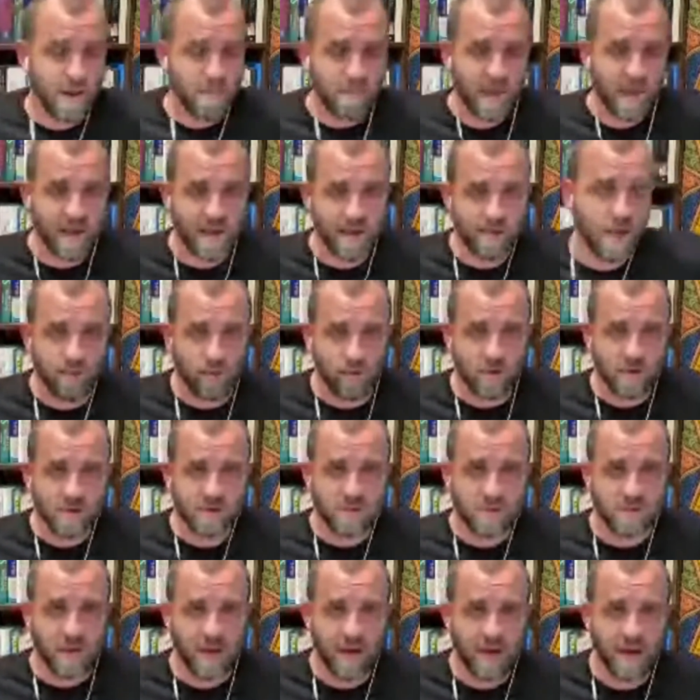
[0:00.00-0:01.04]
Mandy
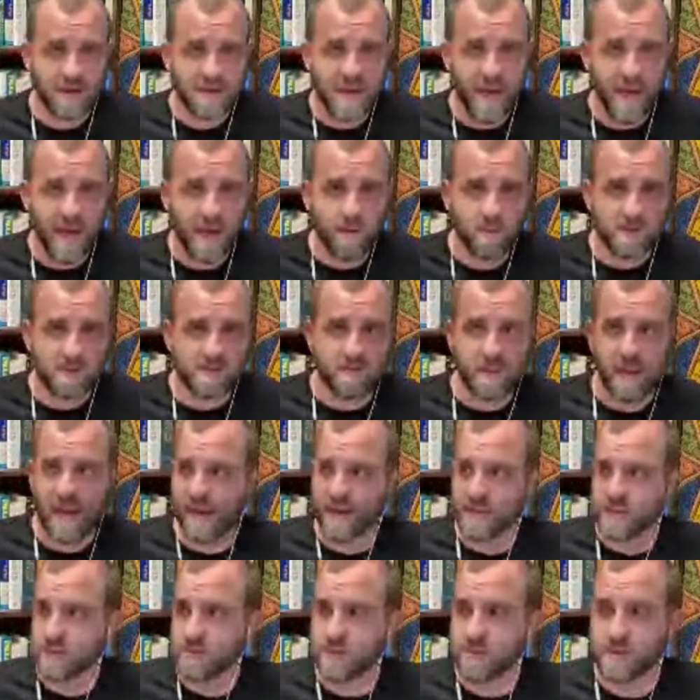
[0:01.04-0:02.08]
Moore's dad was a
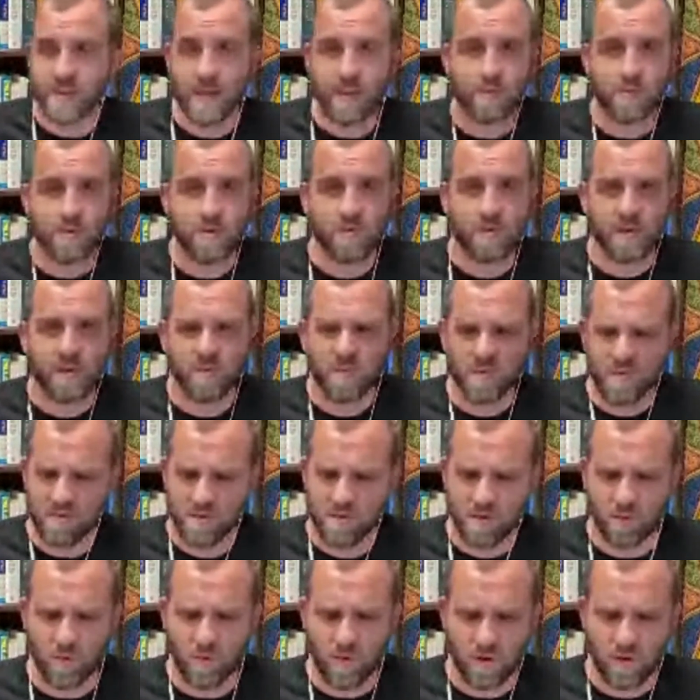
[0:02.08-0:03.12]
pastor in that movie. It
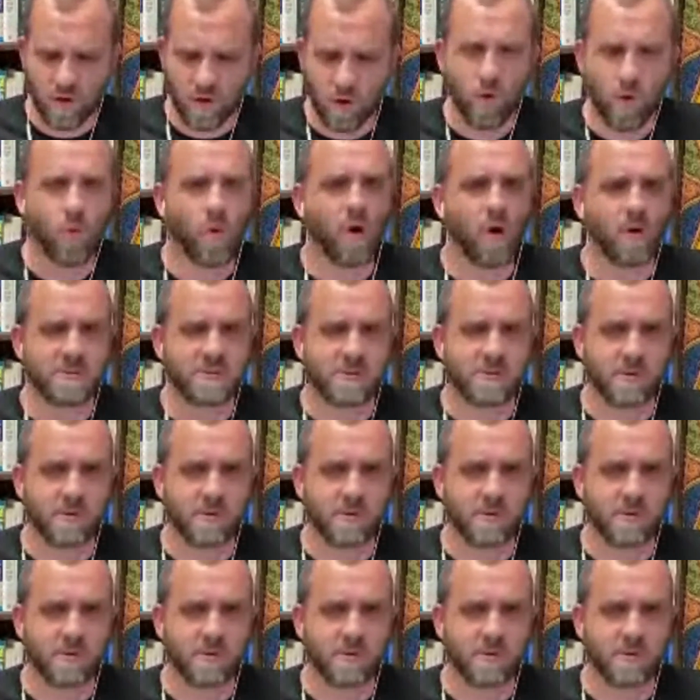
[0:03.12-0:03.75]
was A Walk to